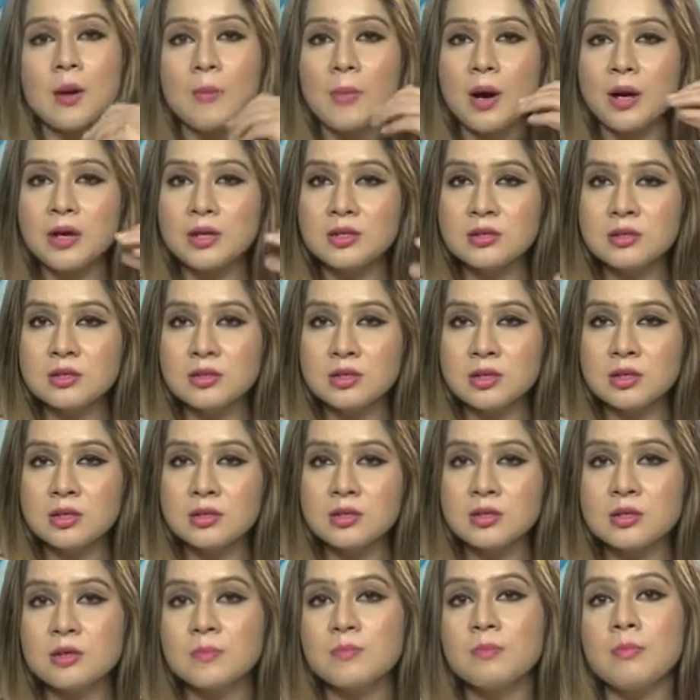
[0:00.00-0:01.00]
but
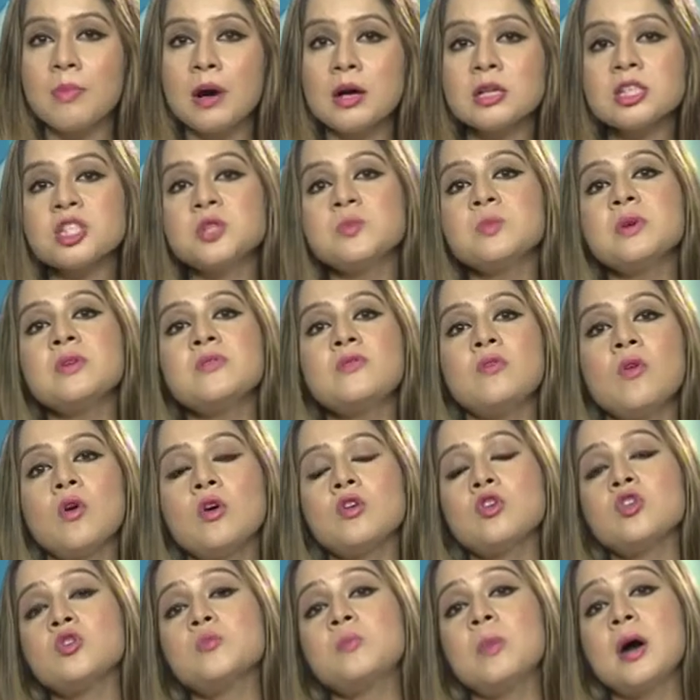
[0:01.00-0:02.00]
instead must be
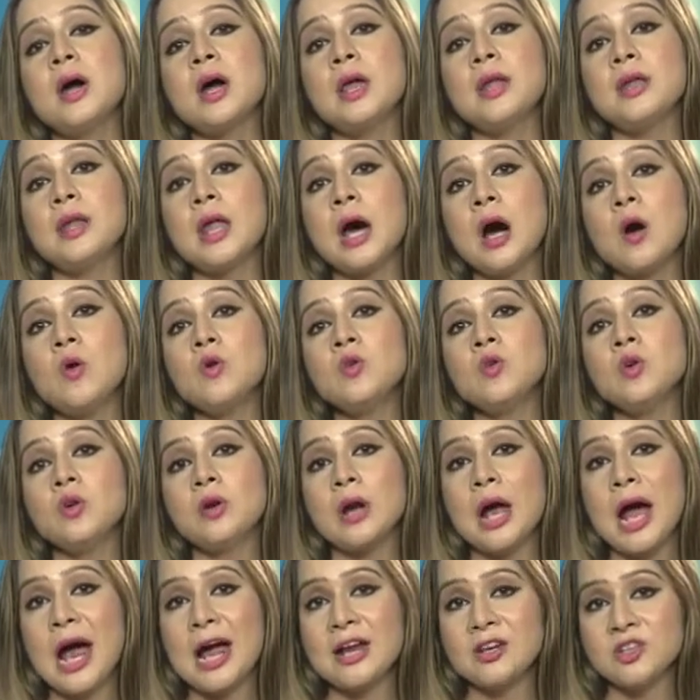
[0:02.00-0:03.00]
followed by a noun
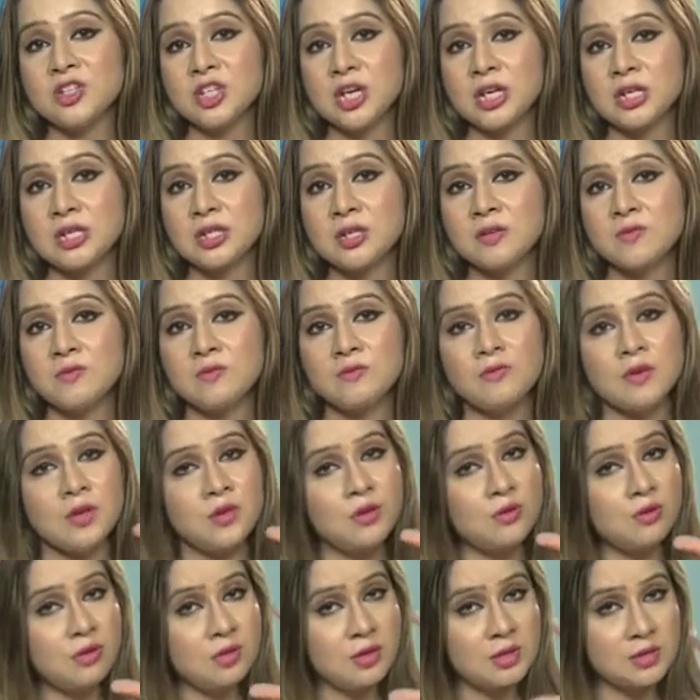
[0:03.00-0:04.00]
or adjective
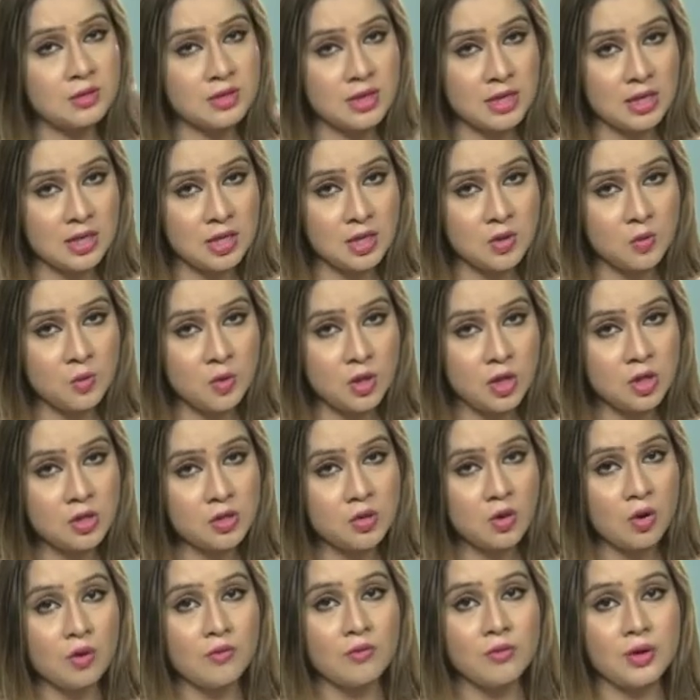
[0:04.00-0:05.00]
whether in a single
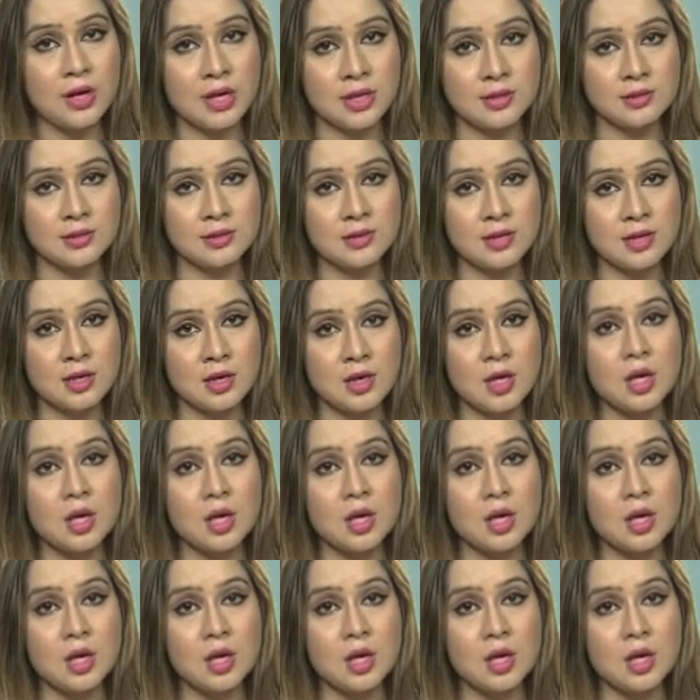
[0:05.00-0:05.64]
word or phrase.